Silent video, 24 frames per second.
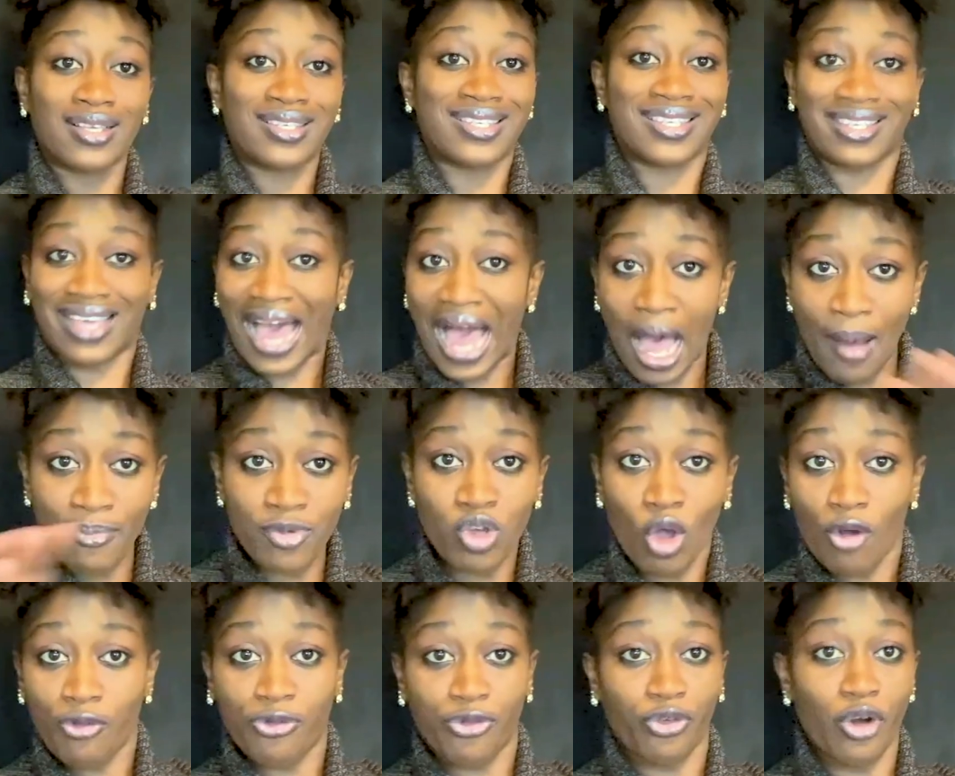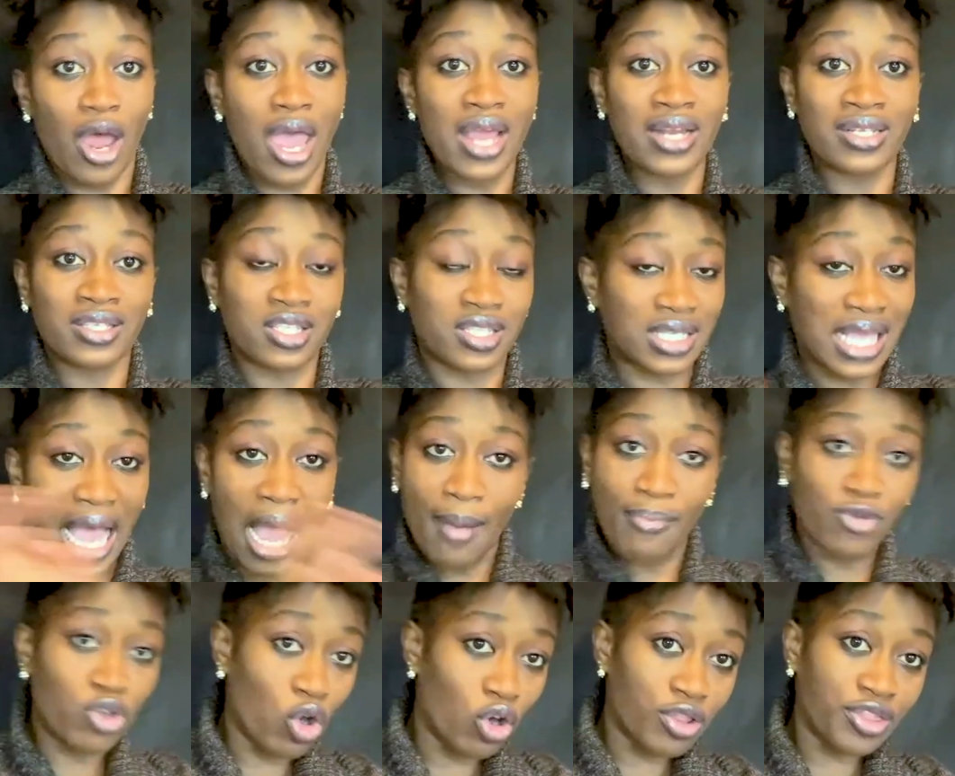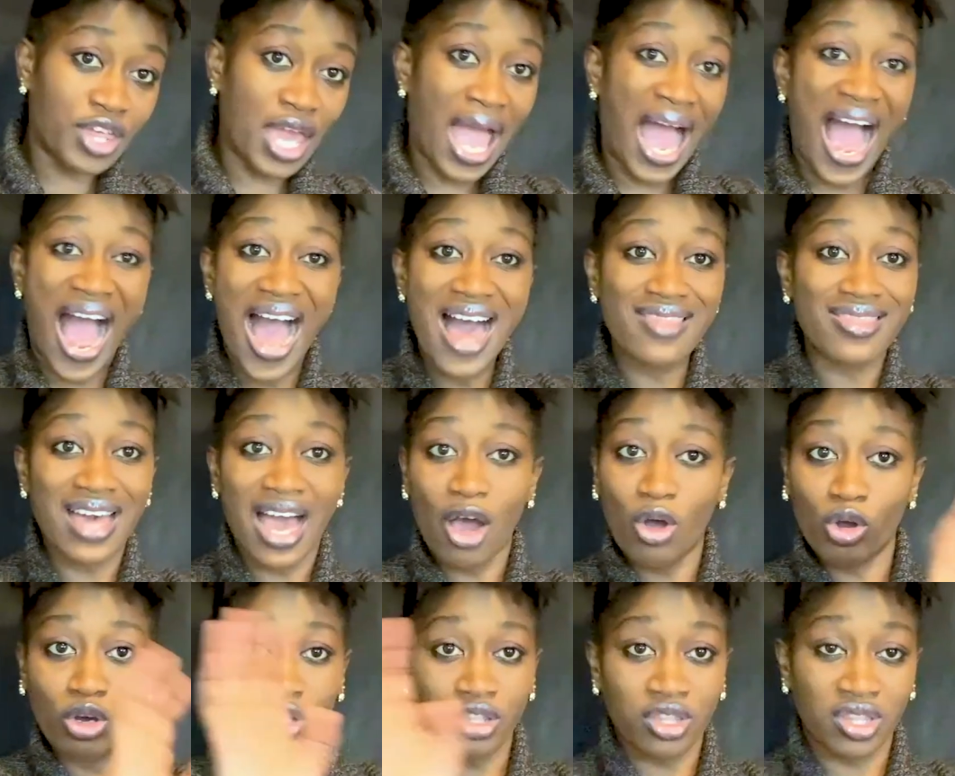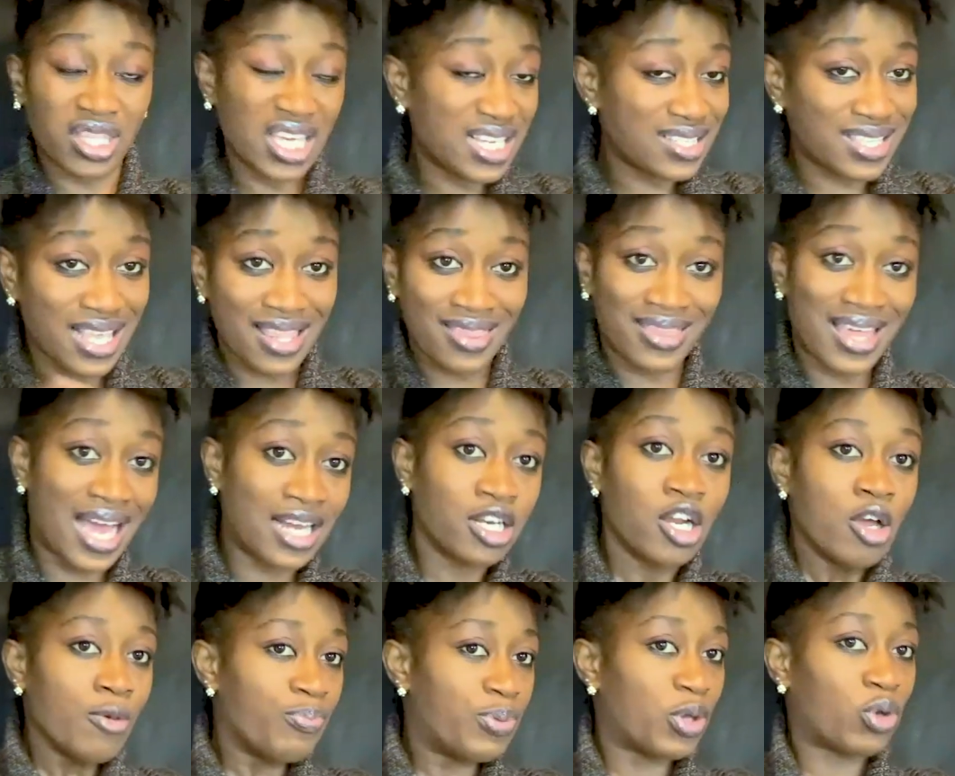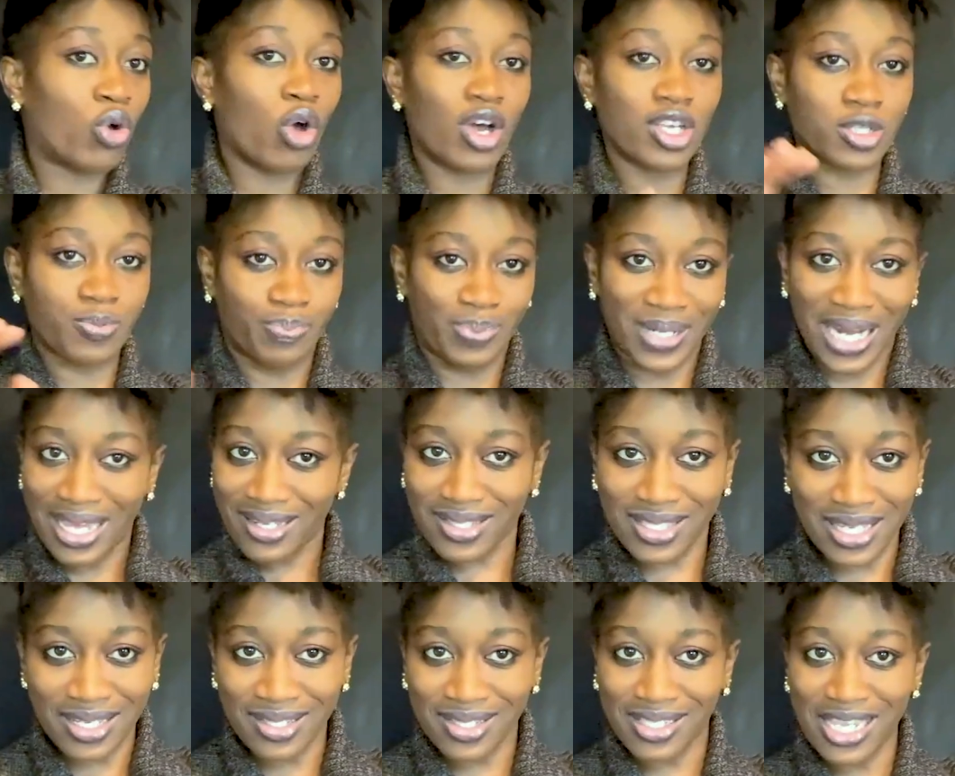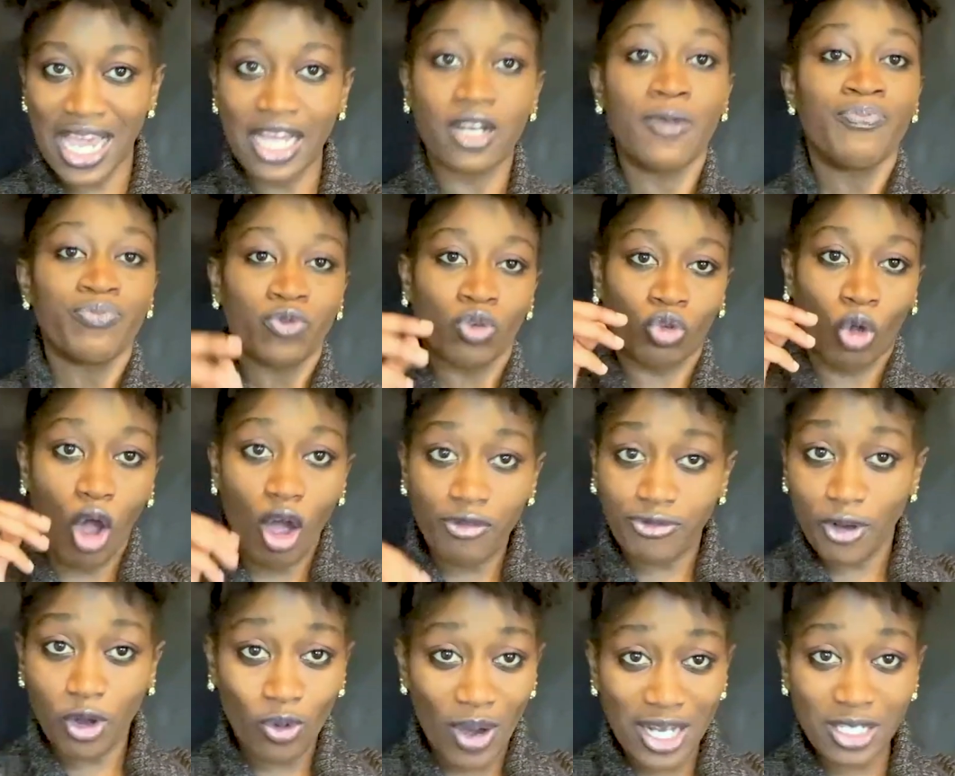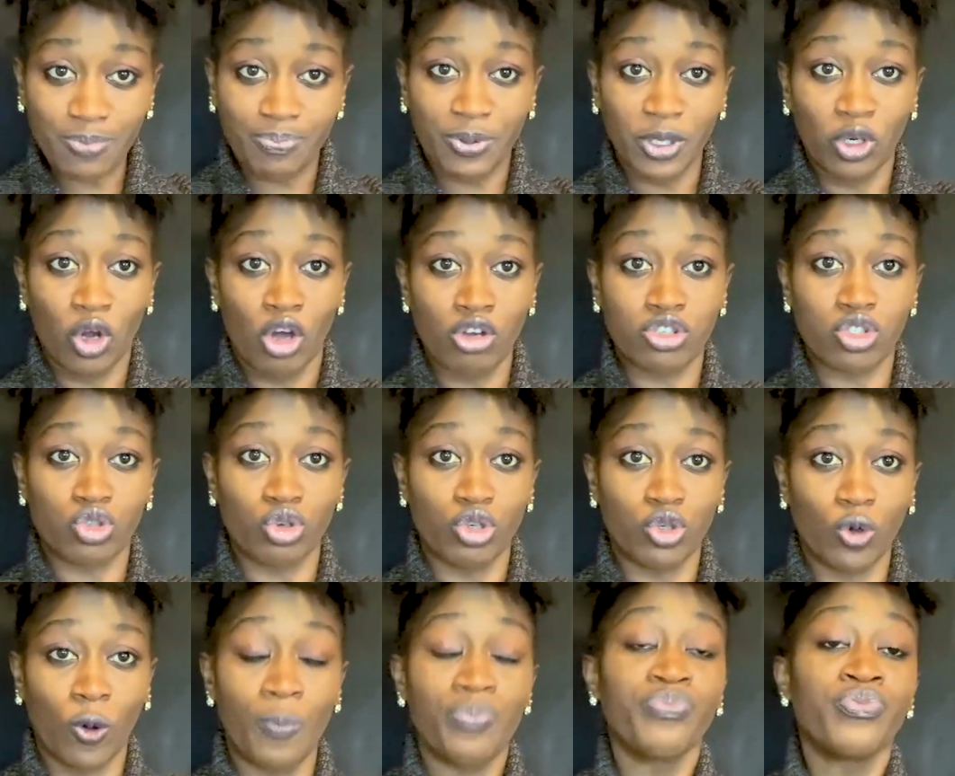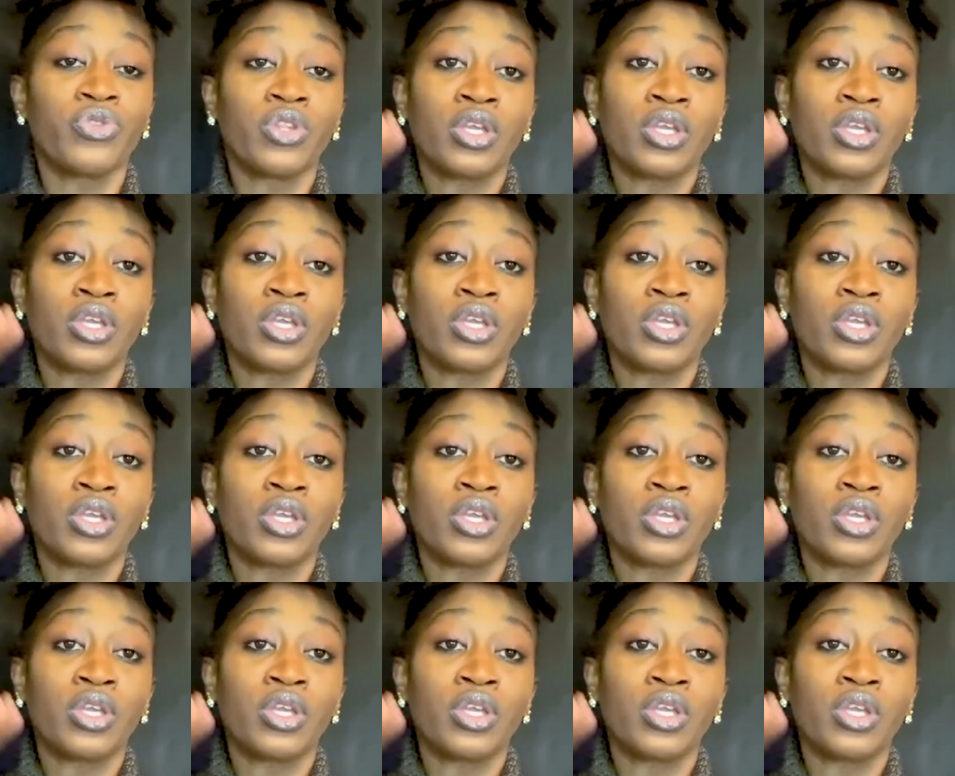scam your friend scam your the other or this and that because blessing said go for what belongs to you